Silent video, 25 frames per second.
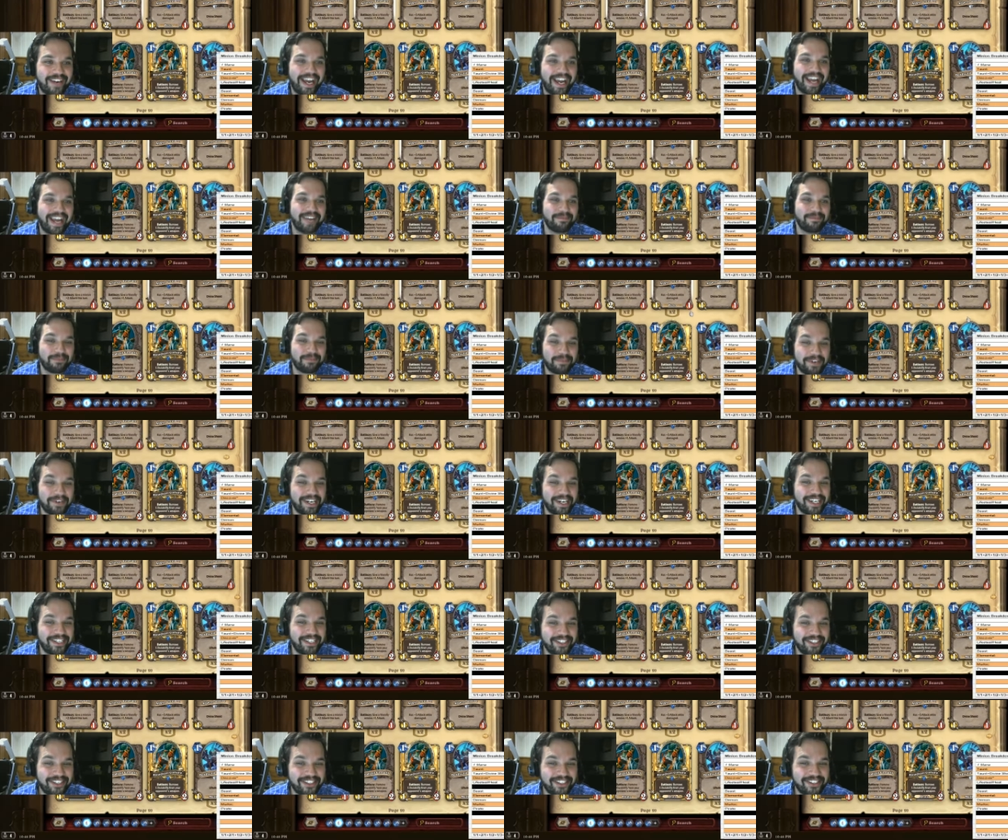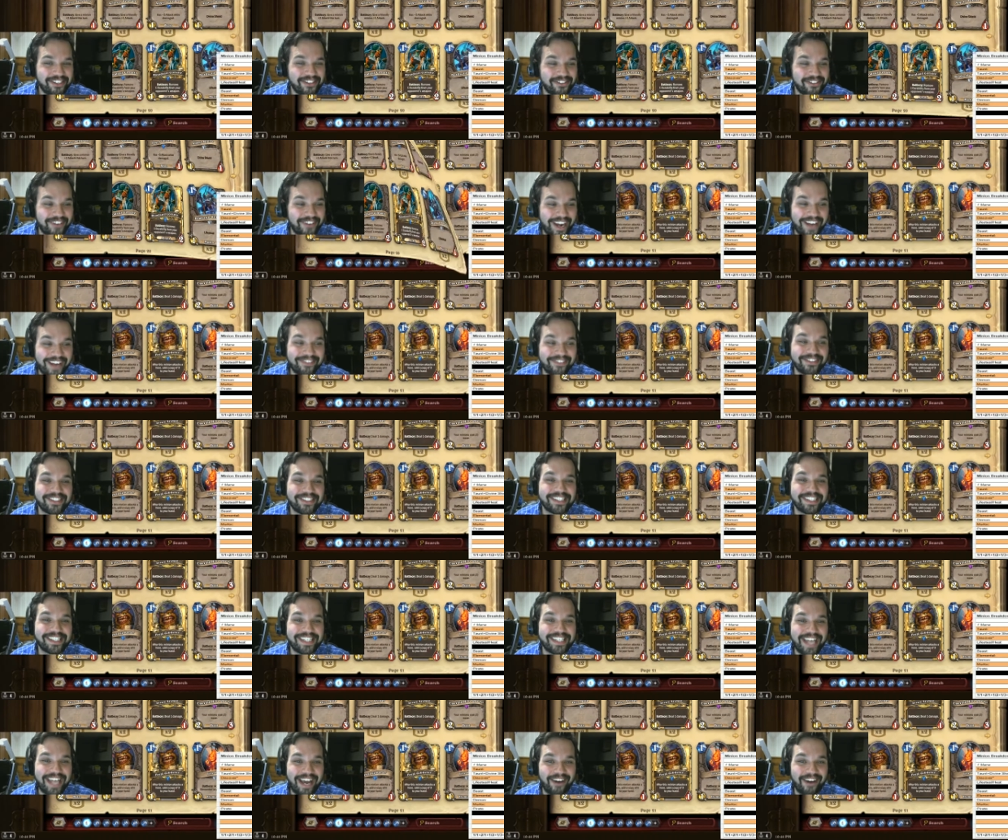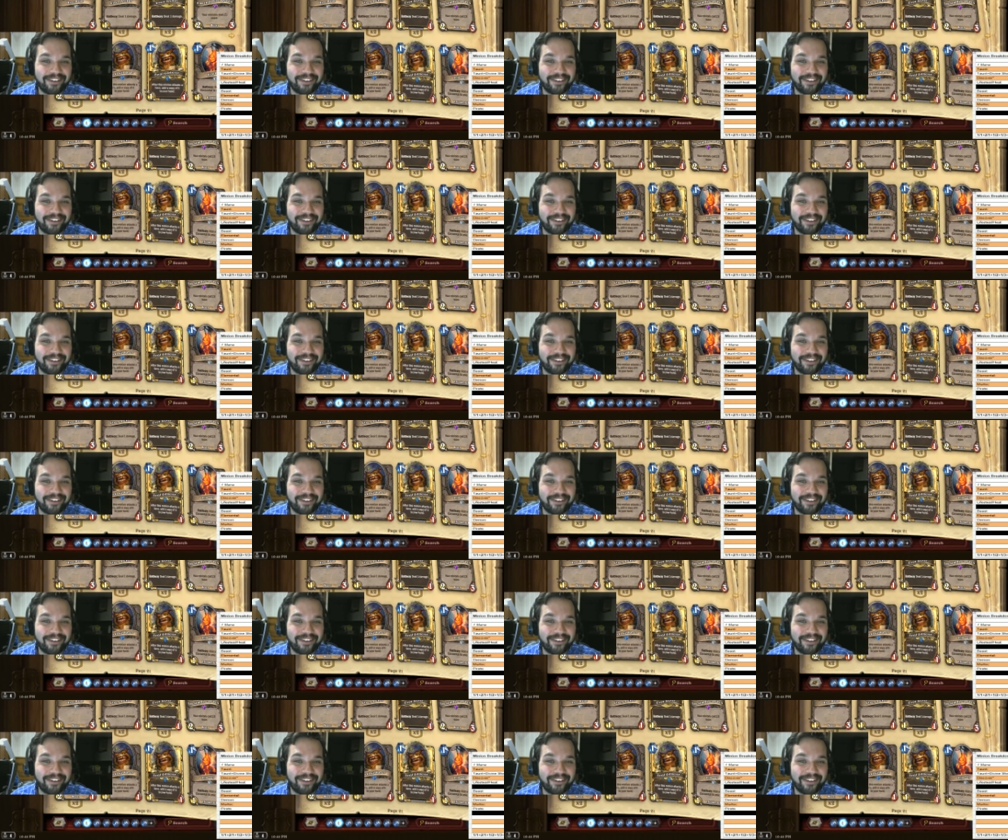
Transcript: I'm pretty sure it's gravel snout,